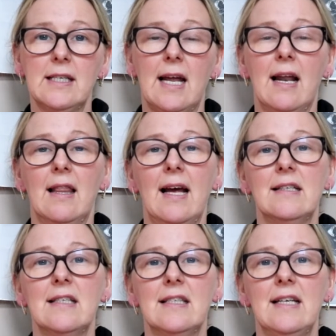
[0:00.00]
and I like
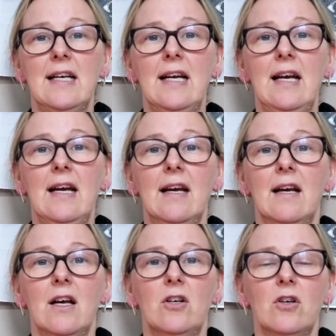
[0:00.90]
to see
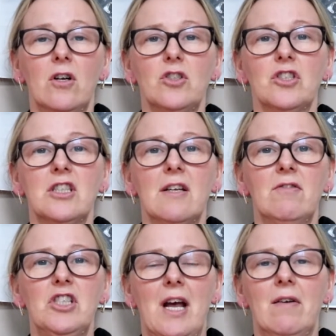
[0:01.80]
not just the
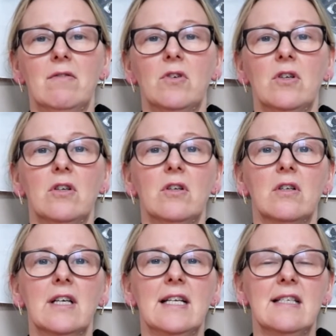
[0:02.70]

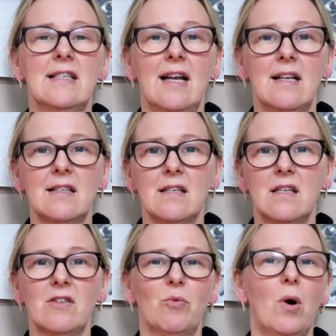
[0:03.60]
general
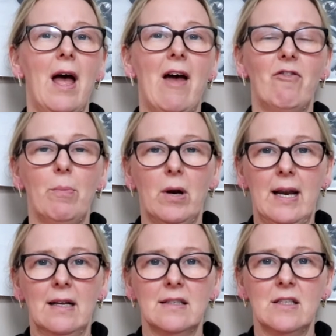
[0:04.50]
consensus of what everybody
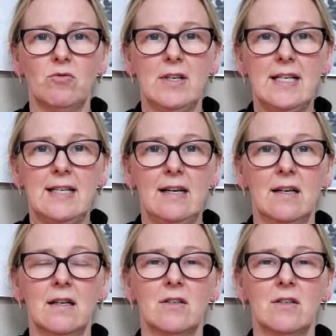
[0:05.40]
else is reading,